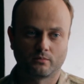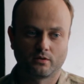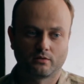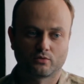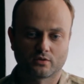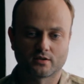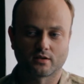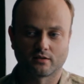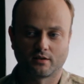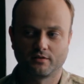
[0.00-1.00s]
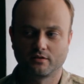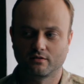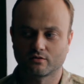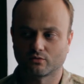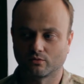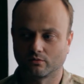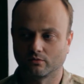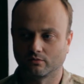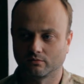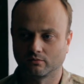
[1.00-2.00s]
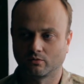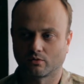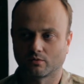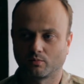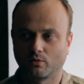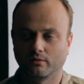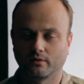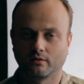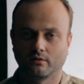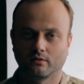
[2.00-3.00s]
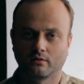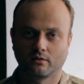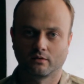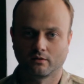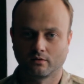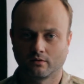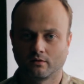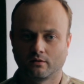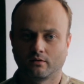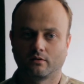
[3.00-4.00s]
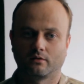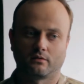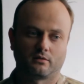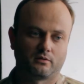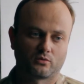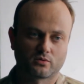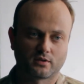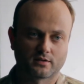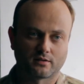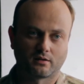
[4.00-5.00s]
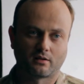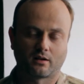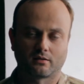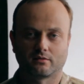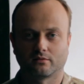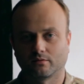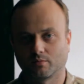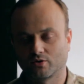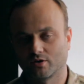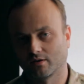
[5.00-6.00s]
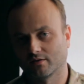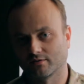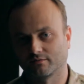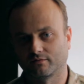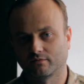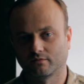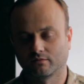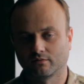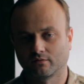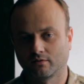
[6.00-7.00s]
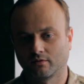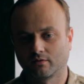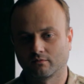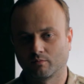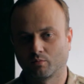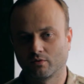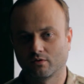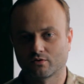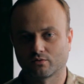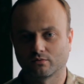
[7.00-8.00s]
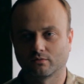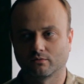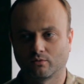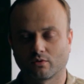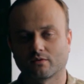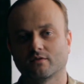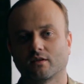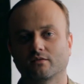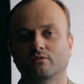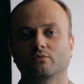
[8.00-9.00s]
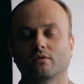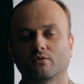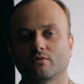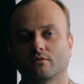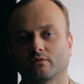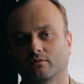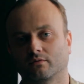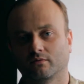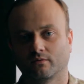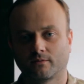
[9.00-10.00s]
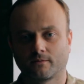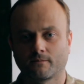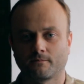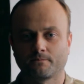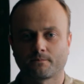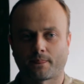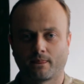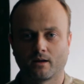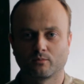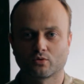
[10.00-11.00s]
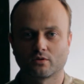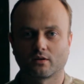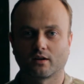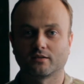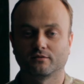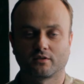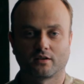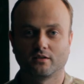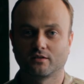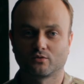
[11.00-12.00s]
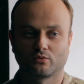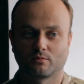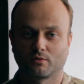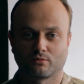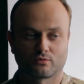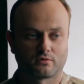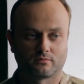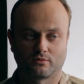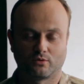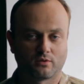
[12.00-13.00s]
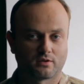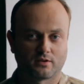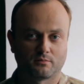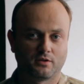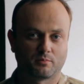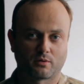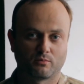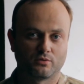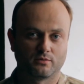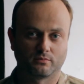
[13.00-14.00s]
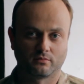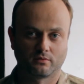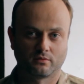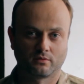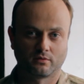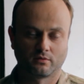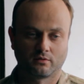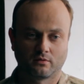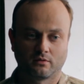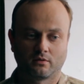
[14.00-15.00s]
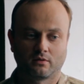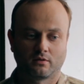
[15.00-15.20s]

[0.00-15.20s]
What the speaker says: but we could see out of the window that the city is full of Russian soldiers, pro-Russian fighters. We realized Ukrainian army couldn't manage to conquer the city. We had to think how to leave that place because we couldn't stay there any longer.